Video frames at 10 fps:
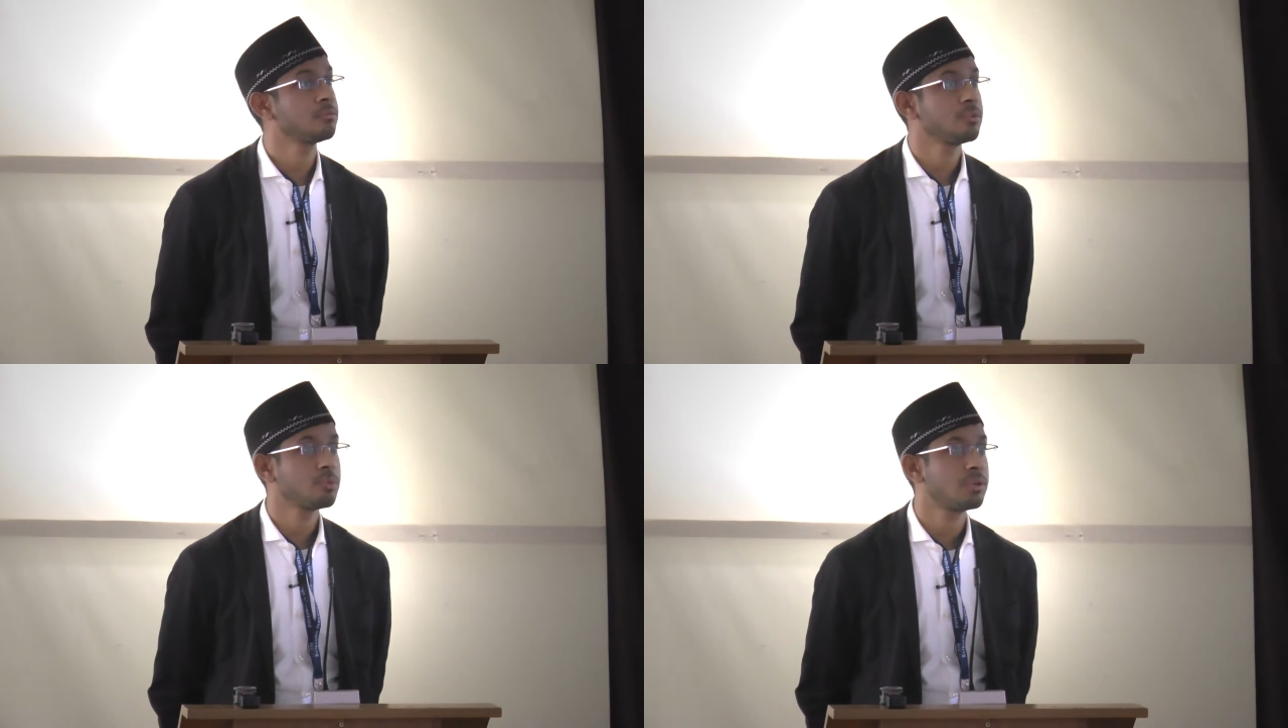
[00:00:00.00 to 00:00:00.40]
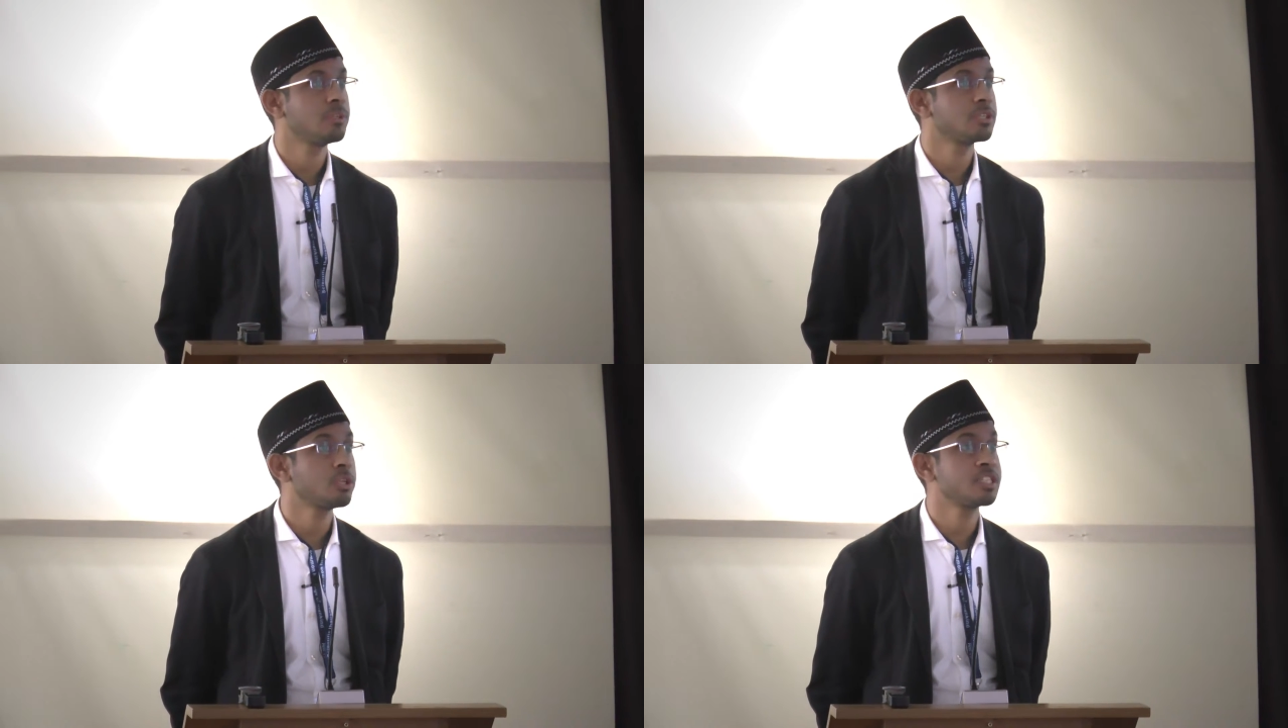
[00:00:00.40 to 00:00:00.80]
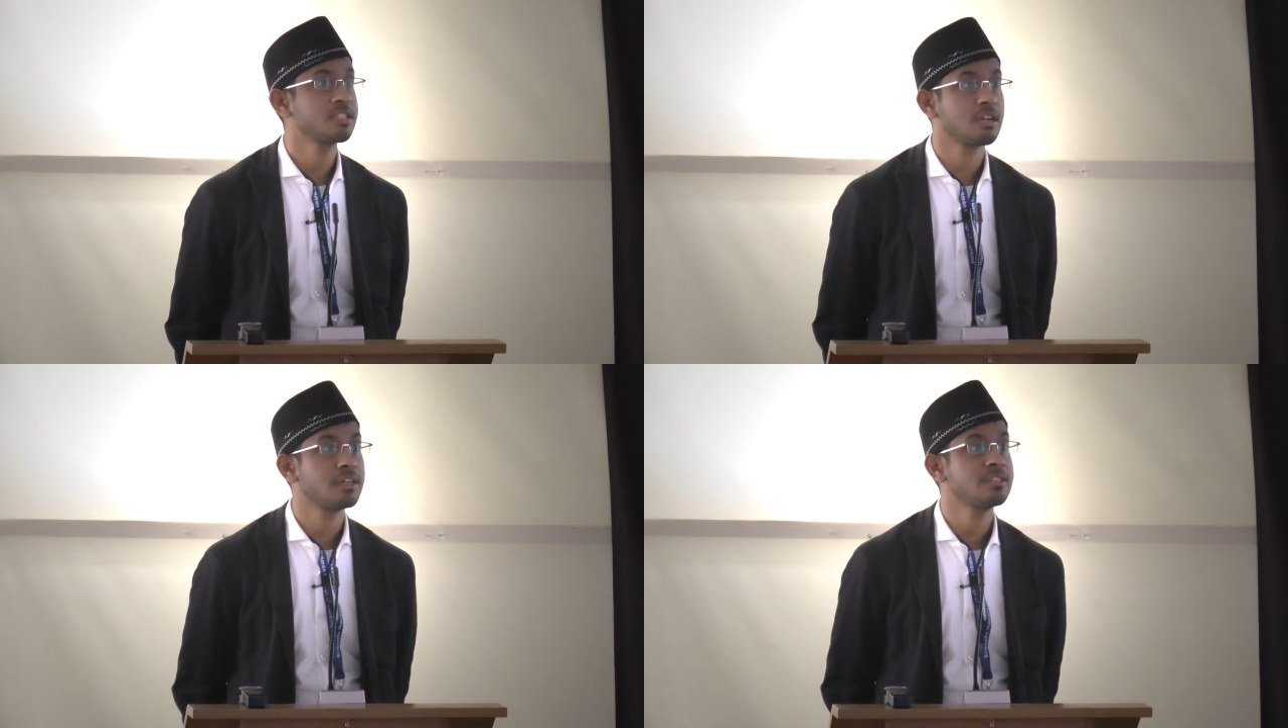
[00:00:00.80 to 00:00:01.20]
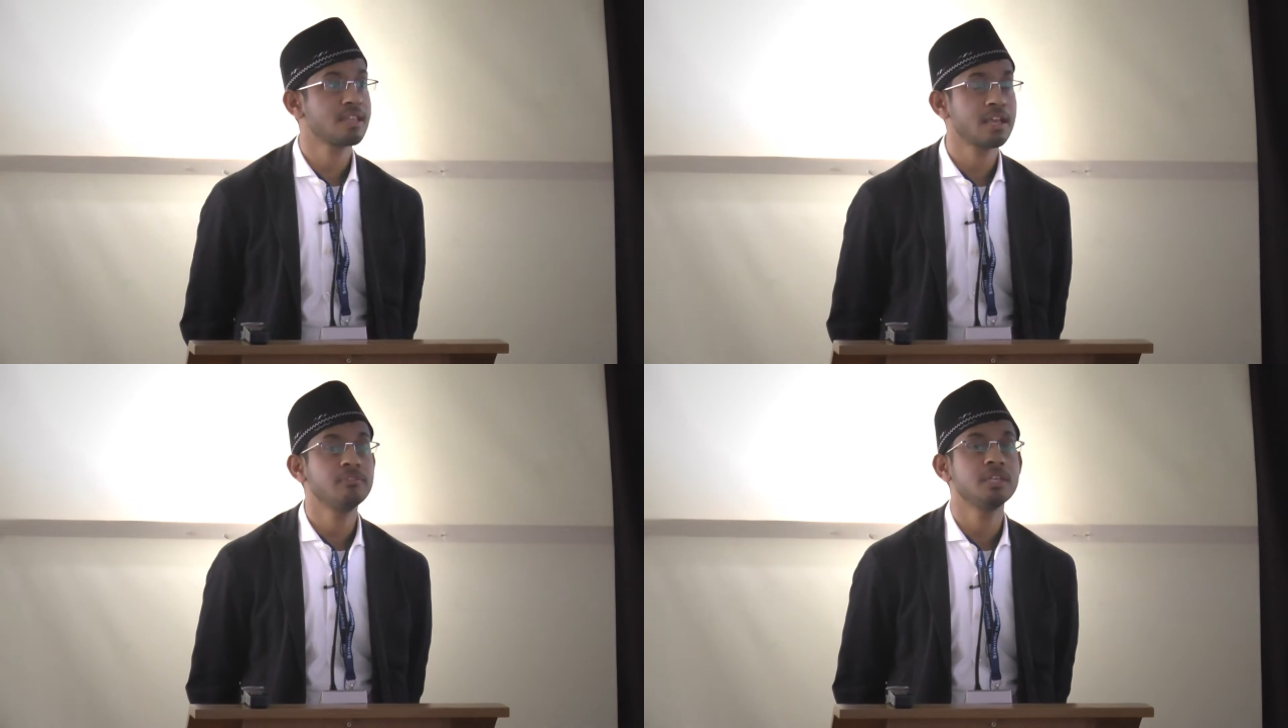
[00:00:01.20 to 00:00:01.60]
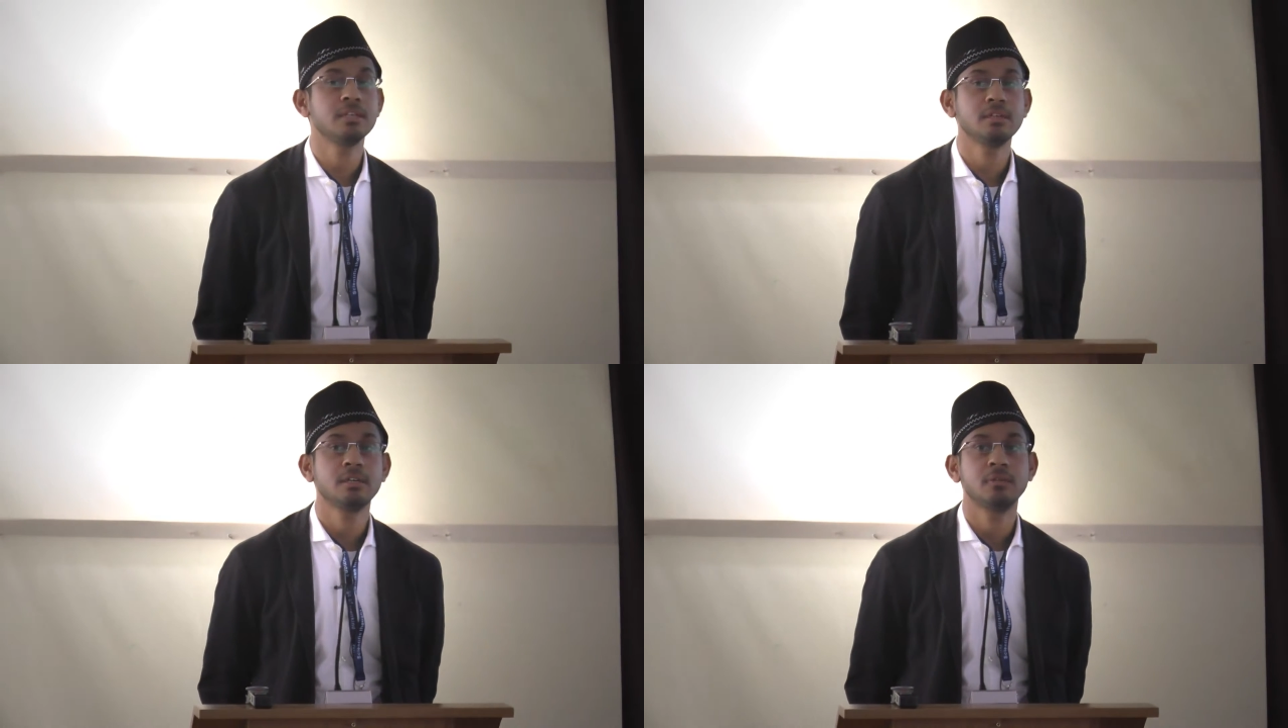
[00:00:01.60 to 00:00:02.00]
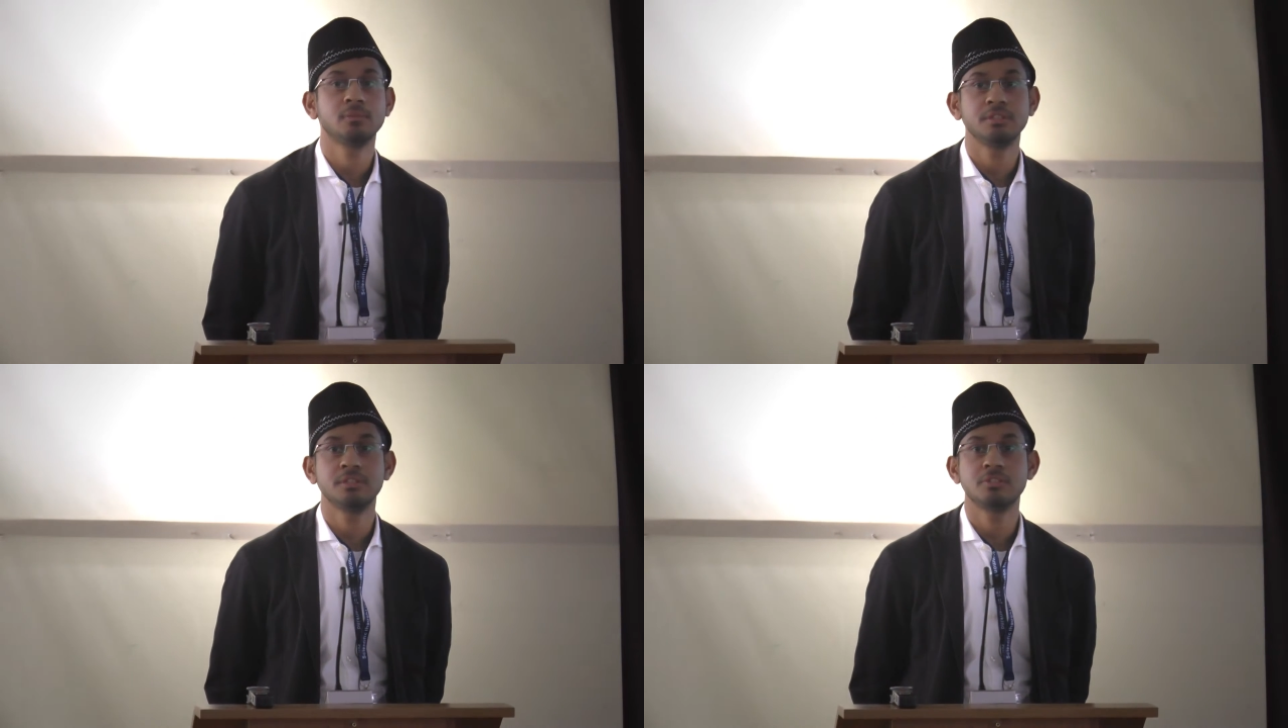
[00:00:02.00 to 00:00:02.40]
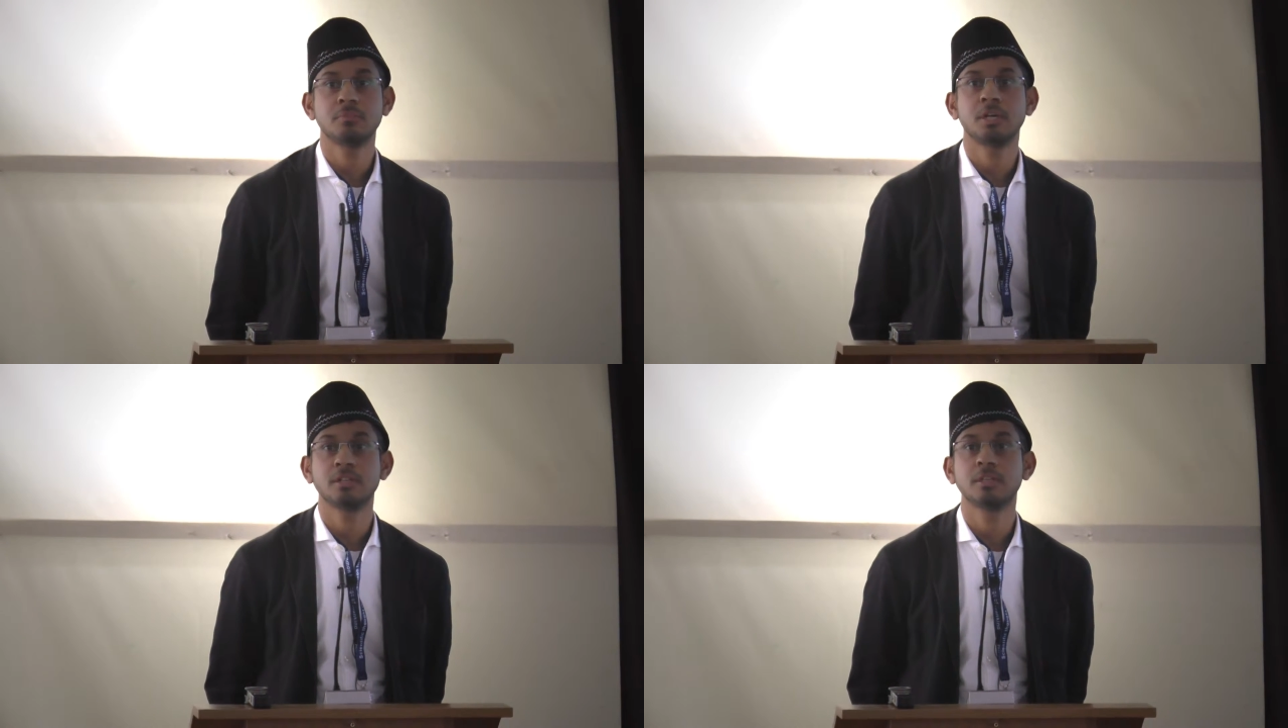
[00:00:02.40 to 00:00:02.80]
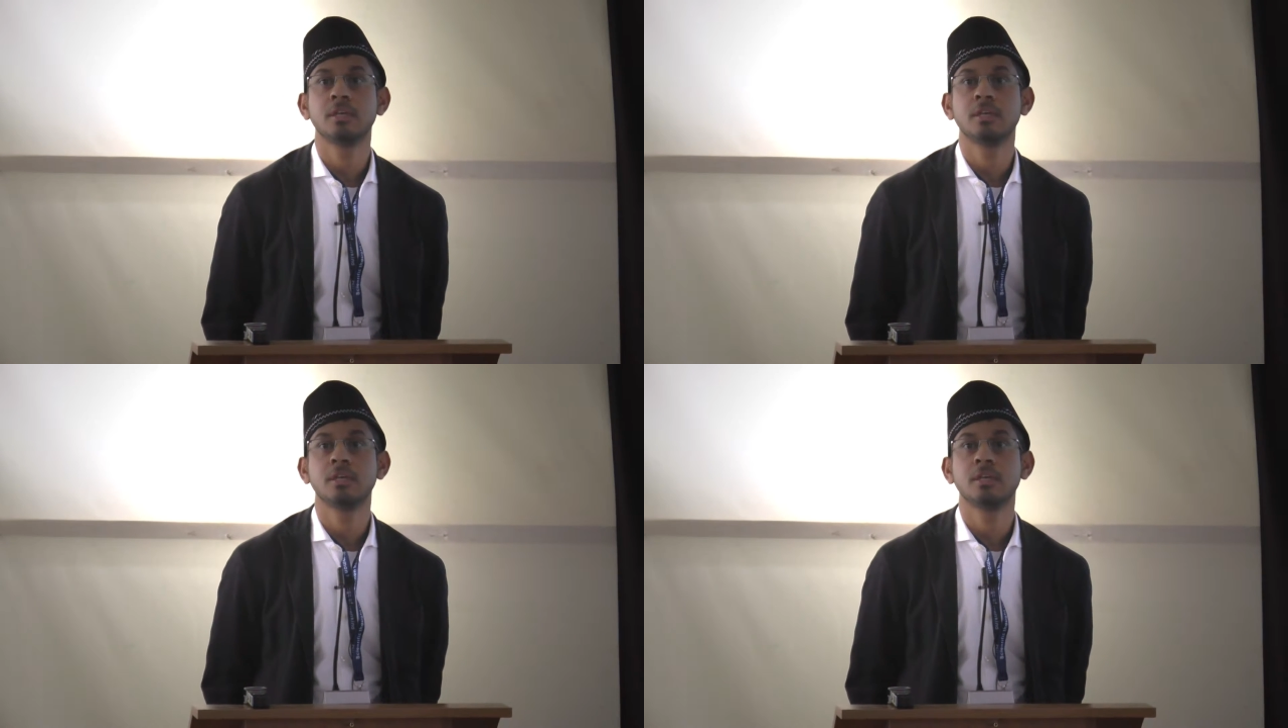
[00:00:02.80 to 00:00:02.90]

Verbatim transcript: We, are we're, we're quite science heavy uh, within the Jamaat,